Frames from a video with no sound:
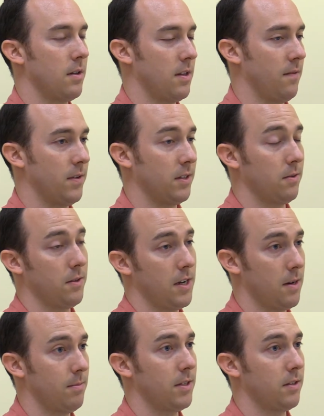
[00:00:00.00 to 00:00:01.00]
The physical
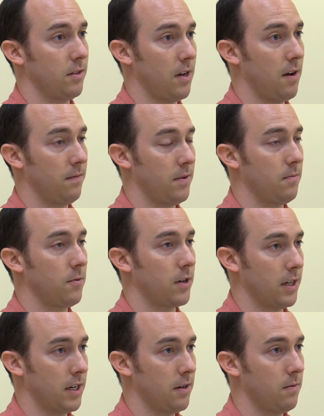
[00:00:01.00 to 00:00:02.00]
therapist is often
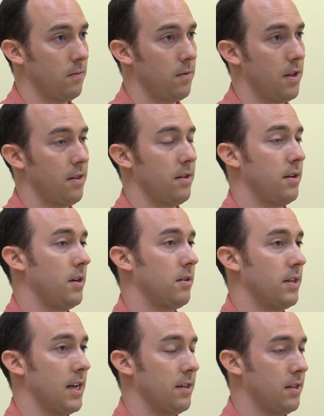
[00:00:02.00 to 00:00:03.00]
working with
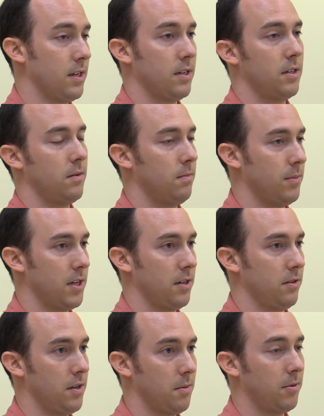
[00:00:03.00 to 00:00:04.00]
your dentist,
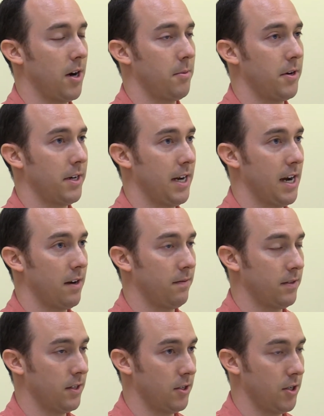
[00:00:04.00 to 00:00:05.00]
potentially your primary care
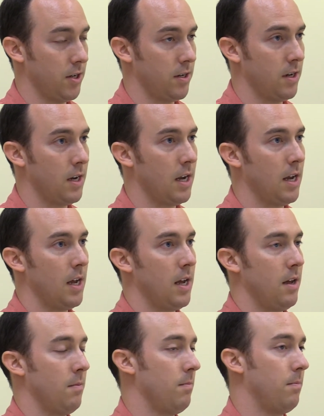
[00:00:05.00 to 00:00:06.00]
physician,
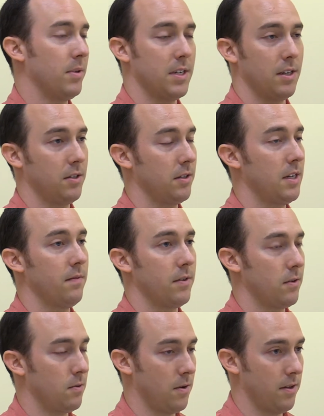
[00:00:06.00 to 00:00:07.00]
potentially even
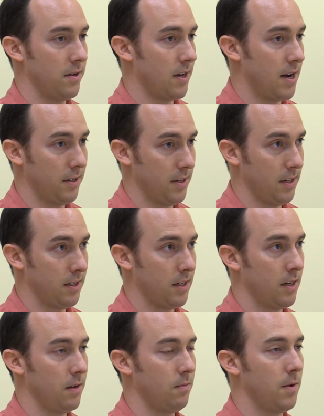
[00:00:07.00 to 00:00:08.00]
an
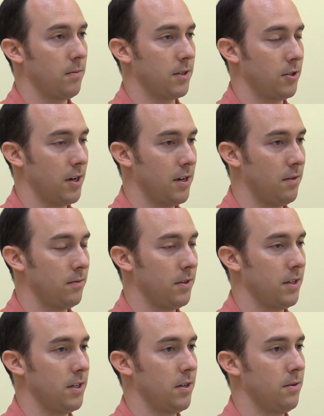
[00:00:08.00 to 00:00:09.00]
orthodontist. What we're trying to
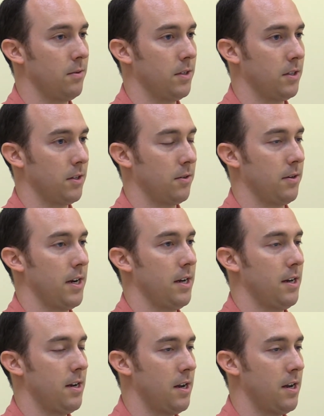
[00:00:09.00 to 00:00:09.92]
really do is create an